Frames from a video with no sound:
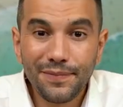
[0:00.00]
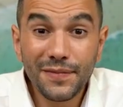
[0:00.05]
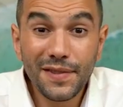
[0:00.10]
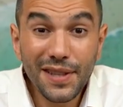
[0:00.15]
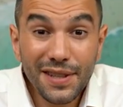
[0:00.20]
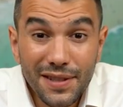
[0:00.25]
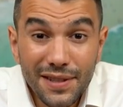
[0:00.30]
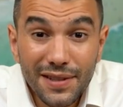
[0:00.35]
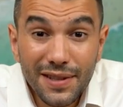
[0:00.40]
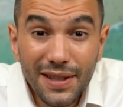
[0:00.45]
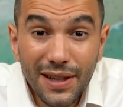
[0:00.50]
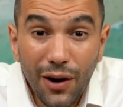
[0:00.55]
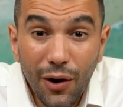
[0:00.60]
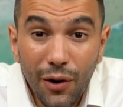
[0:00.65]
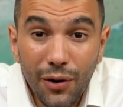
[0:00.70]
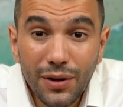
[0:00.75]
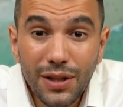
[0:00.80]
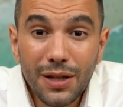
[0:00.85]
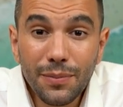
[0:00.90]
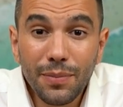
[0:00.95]
This is the
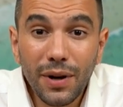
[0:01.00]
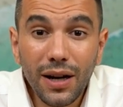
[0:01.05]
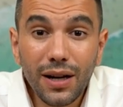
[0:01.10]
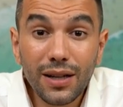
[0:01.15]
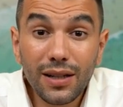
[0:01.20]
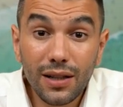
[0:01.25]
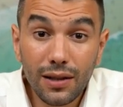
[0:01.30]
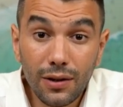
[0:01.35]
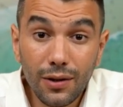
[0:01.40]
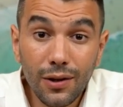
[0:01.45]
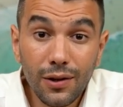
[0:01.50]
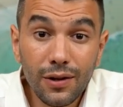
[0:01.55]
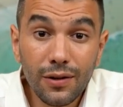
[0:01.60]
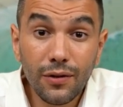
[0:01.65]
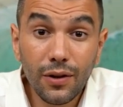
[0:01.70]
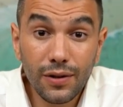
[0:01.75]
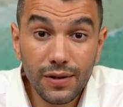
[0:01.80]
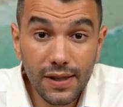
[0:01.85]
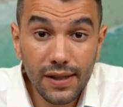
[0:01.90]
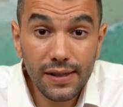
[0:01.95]
only bucket a lot of
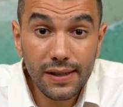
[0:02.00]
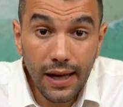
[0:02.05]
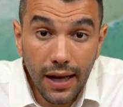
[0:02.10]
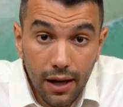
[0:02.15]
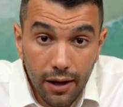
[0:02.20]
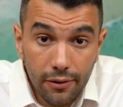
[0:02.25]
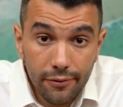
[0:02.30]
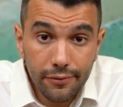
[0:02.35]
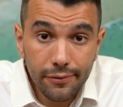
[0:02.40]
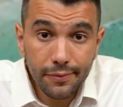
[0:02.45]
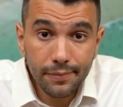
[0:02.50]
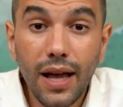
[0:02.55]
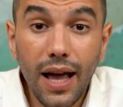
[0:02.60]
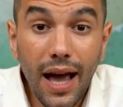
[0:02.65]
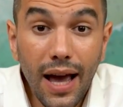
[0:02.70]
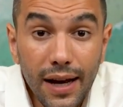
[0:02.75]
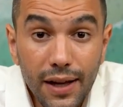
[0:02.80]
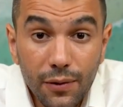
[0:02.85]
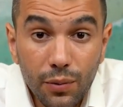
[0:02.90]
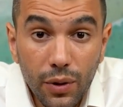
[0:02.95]
Aussies have,
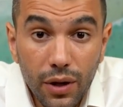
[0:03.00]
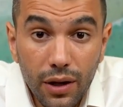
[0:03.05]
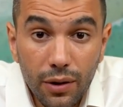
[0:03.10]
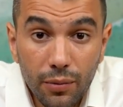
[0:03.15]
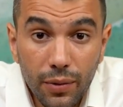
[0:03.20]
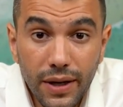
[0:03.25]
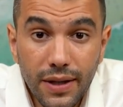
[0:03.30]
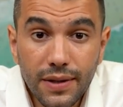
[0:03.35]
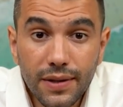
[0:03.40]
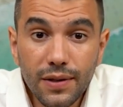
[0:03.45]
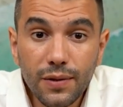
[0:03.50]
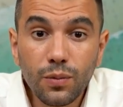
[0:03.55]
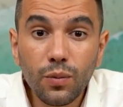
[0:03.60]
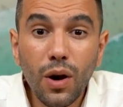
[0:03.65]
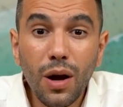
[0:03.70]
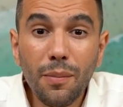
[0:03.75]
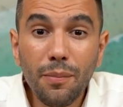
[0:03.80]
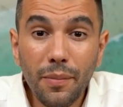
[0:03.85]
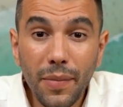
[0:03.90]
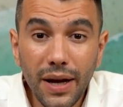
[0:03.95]
and it's one of the reasons
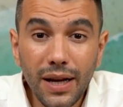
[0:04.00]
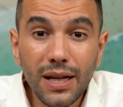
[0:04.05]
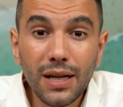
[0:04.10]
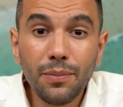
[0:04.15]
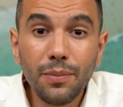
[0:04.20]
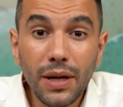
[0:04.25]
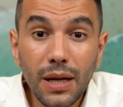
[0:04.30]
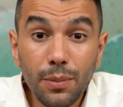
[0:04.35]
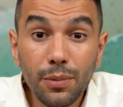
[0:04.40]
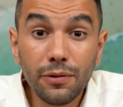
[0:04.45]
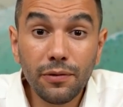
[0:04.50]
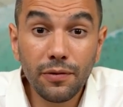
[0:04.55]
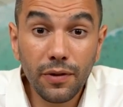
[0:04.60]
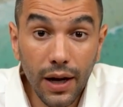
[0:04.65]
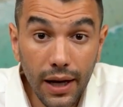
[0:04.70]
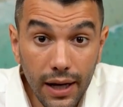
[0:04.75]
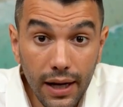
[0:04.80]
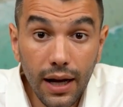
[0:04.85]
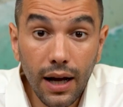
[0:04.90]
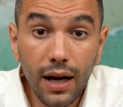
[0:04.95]
why many people
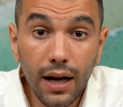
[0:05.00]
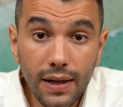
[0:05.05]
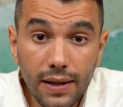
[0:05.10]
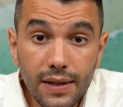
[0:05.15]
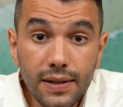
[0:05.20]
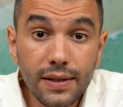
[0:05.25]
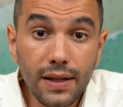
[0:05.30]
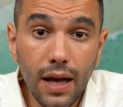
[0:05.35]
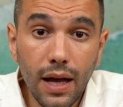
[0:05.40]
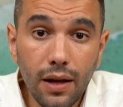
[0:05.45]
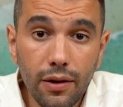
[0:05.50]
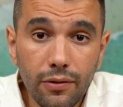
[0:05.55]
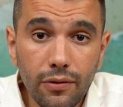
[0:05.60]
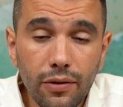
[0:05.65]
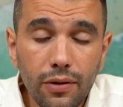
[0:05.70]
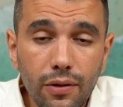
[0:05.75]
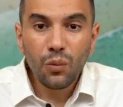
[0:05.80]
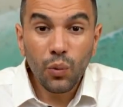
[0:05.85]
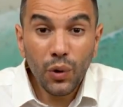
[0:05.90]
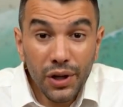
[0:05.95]
find it hard to save.
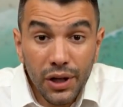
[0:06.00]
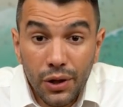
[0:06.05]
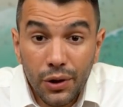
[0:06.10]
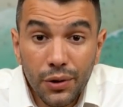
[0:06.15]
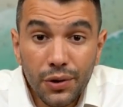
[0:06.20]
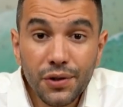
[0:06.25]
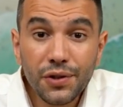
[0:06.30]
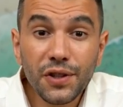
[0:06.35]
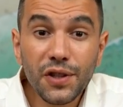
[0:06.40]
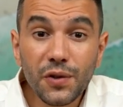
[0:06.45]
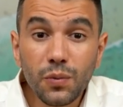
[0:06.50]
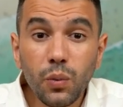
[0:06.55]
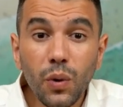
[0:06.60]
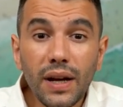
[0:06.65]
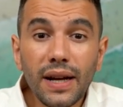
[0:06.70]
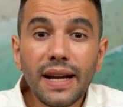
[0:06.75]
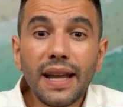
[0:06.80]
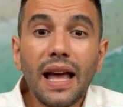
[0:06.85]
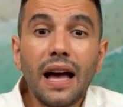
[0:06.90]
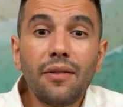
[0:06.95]
When you use just
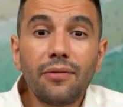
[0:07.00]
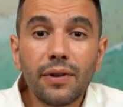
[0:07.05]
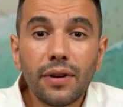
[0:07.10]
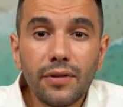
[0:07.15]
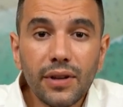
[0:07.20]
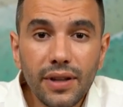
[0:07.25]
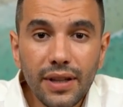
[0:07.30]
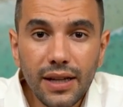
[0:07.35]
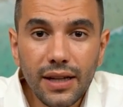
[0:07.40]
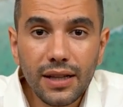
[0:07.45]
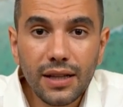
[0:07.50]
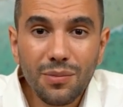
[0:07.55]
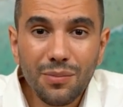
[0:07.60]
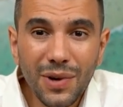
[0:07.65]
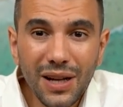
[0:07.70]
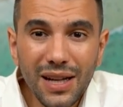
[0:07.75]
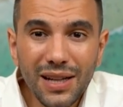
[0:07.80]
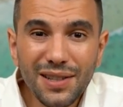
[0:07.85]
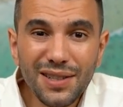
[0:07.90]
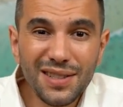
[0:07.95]
one account for everything, the money